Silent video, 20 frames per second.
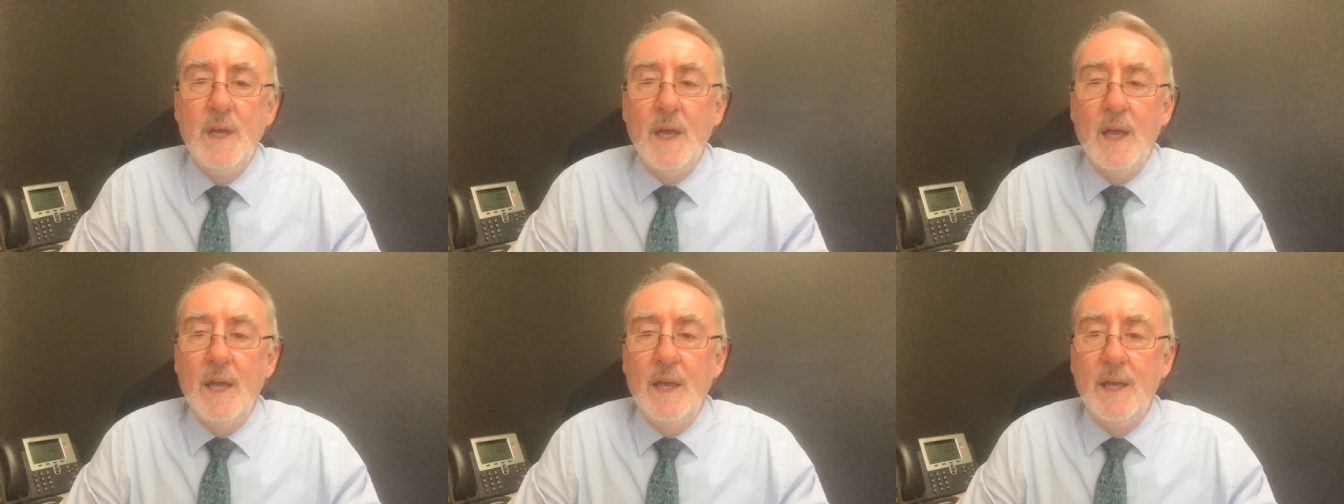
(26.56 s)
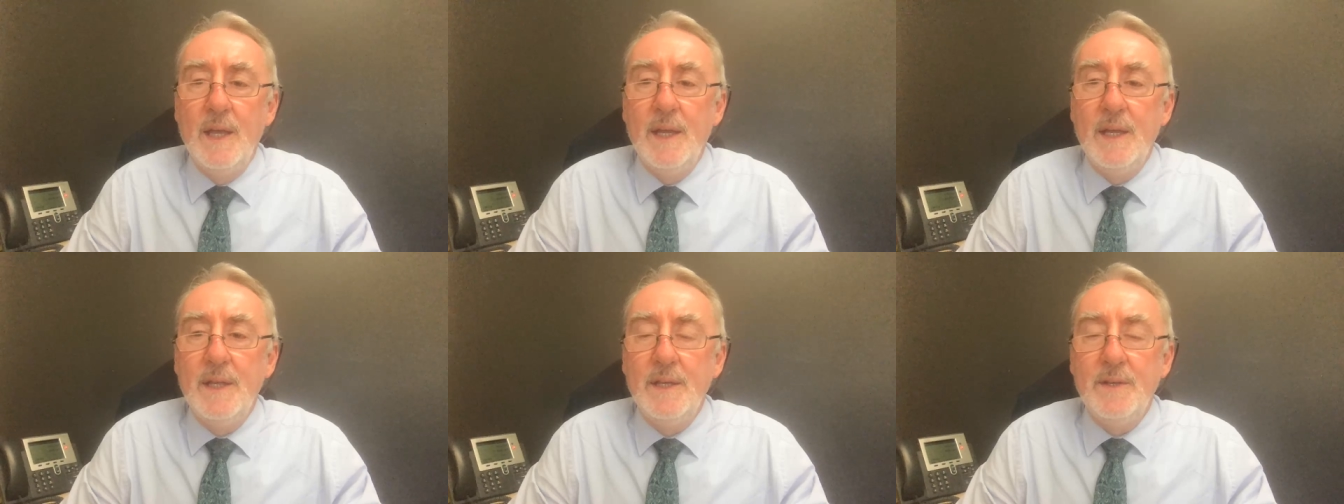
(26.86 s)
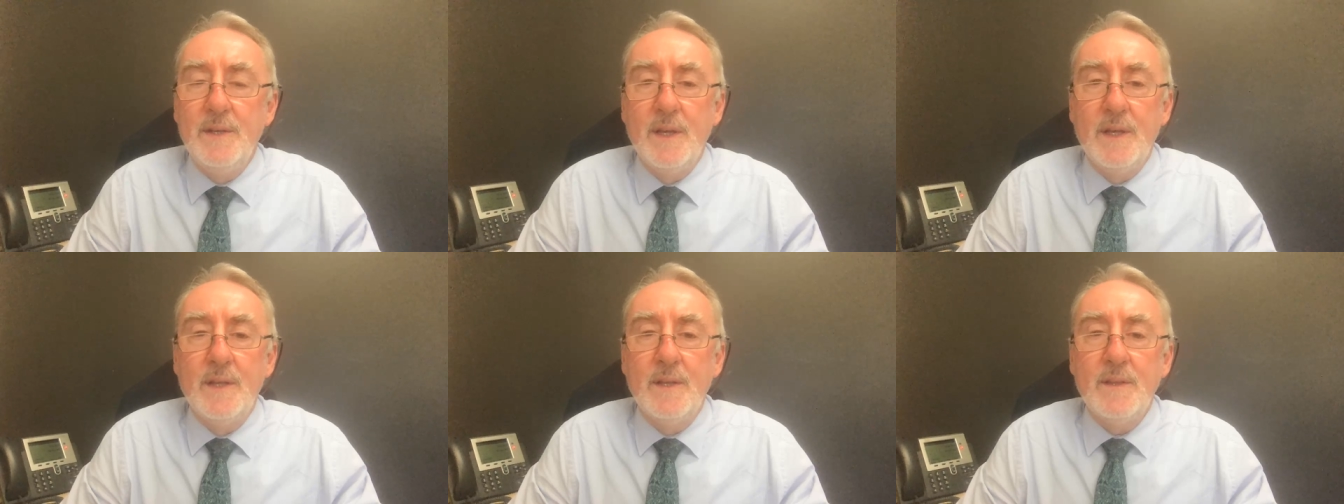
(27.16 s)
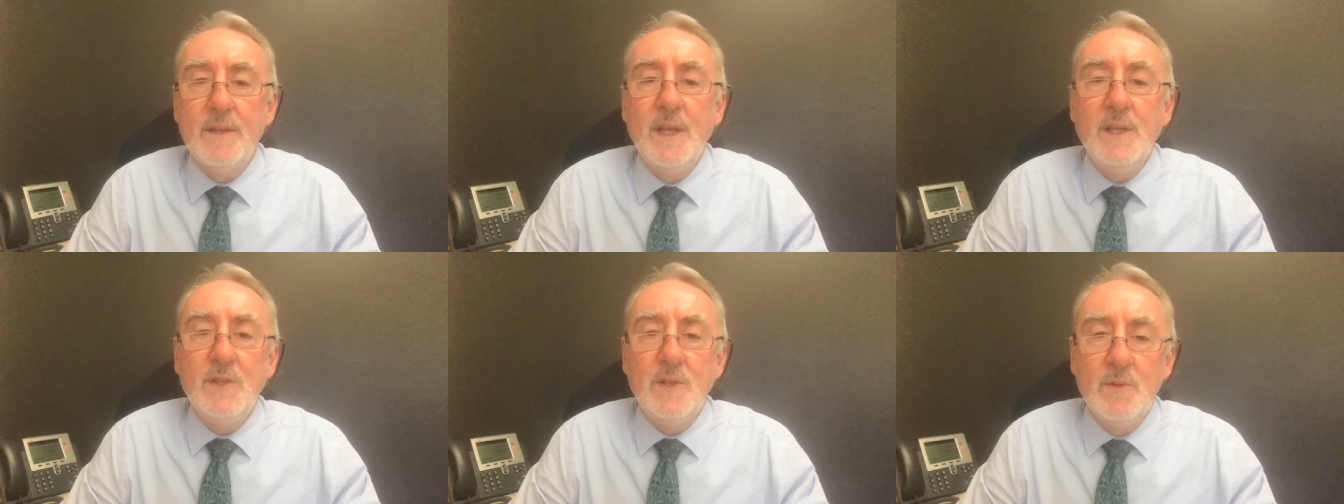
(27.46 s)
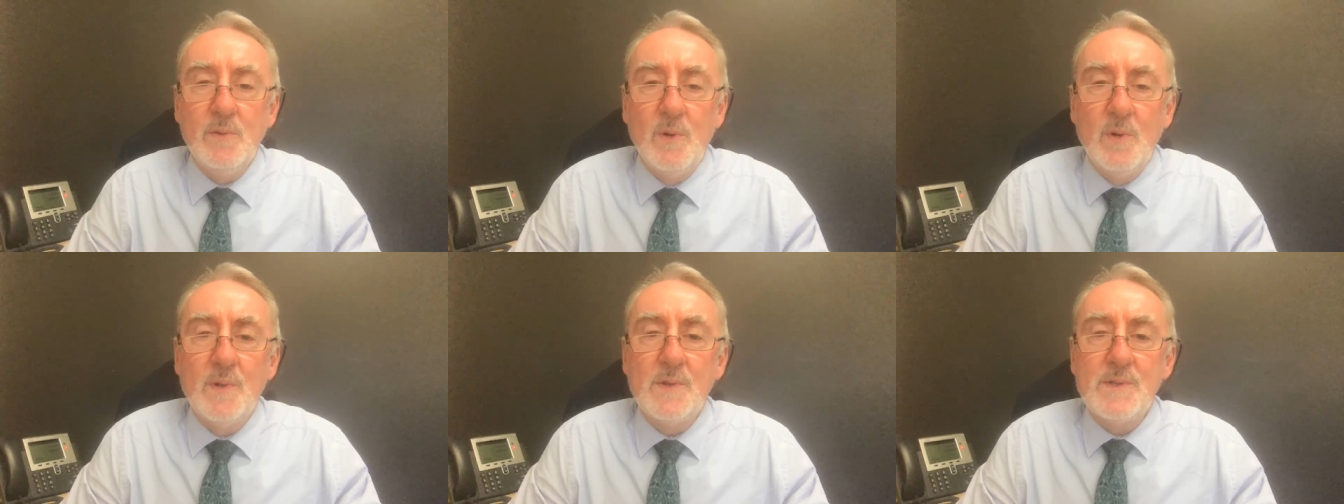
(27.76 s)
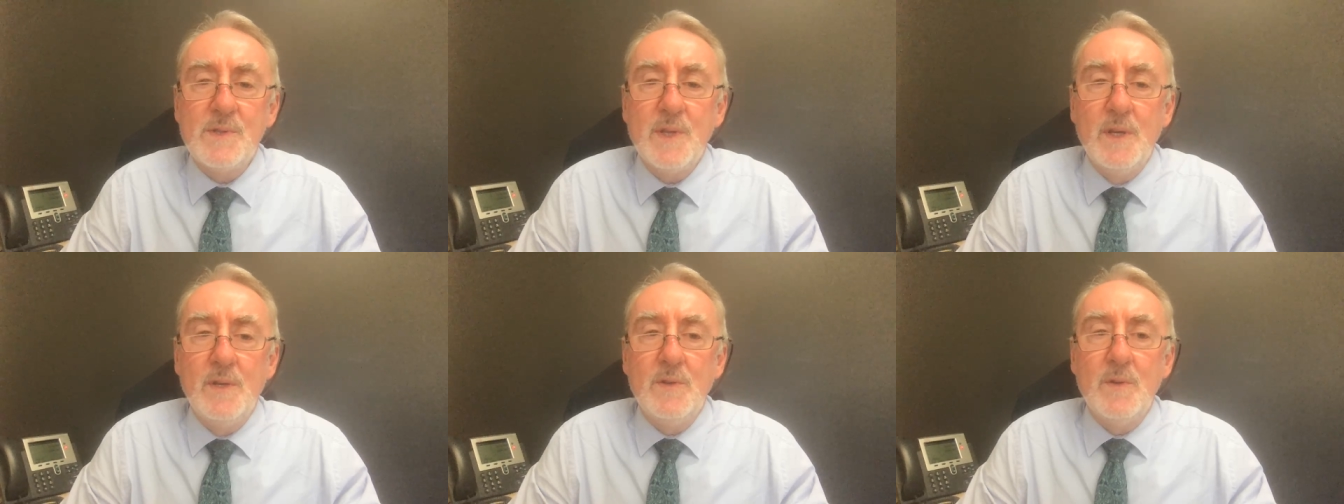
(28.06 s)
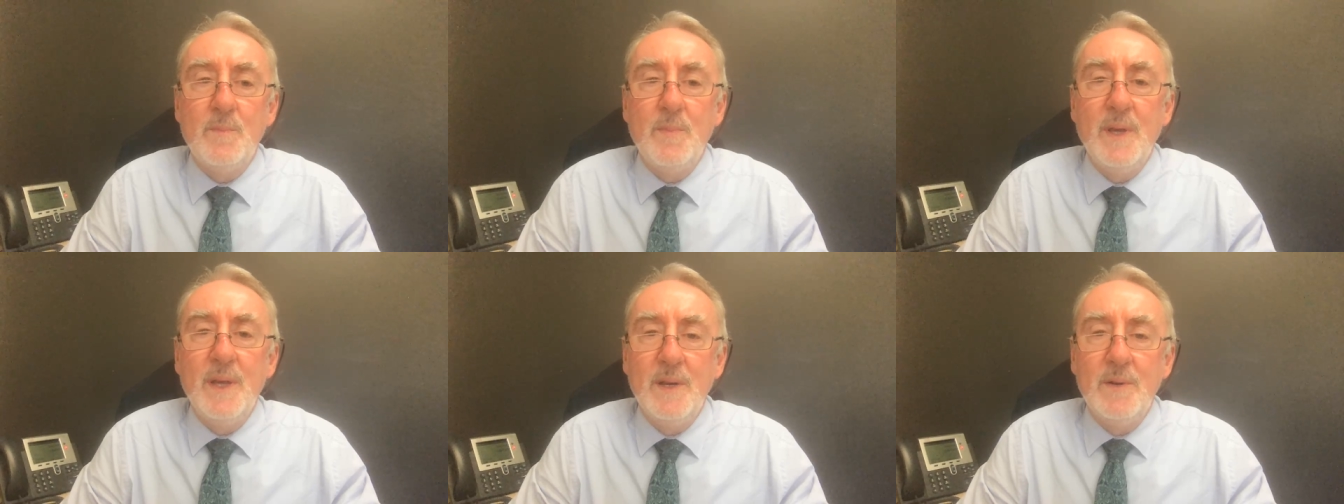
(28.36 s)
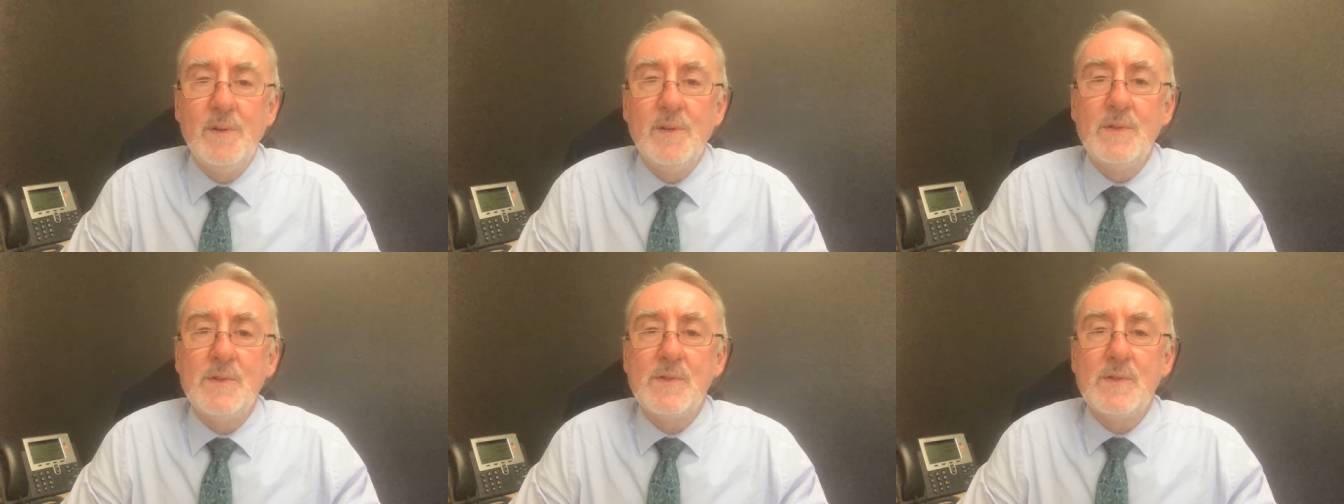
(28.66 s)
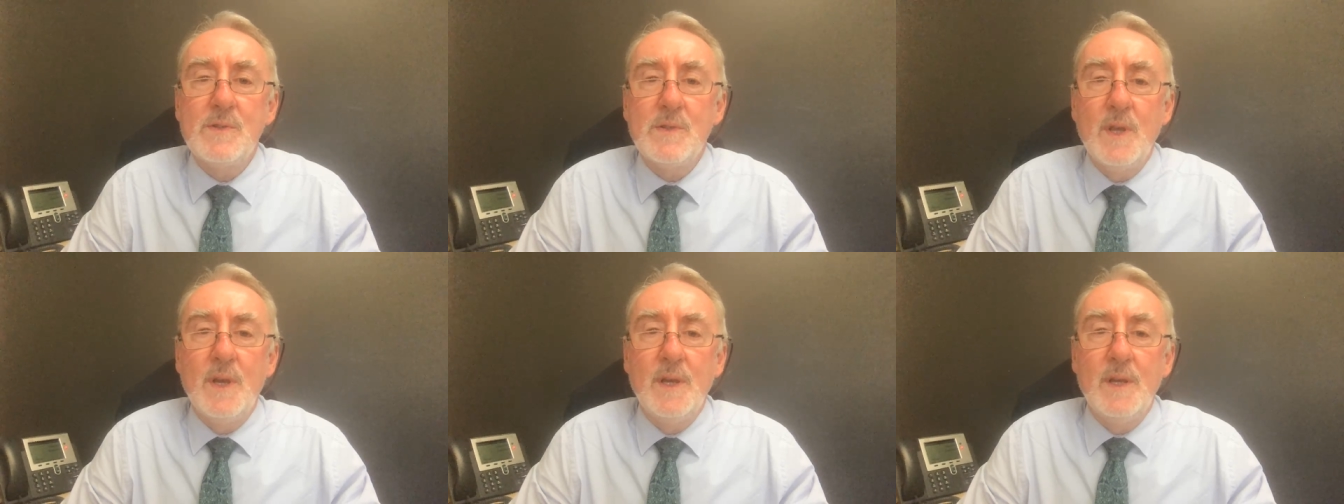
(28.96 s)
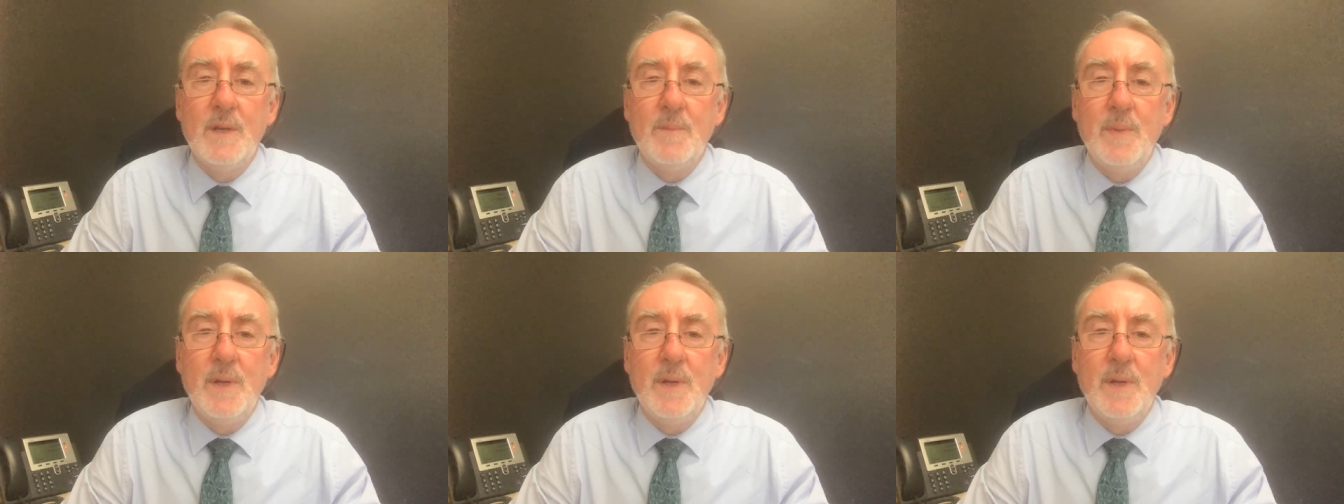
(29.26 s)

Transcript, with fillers: And uh, thank you also to parents, uh,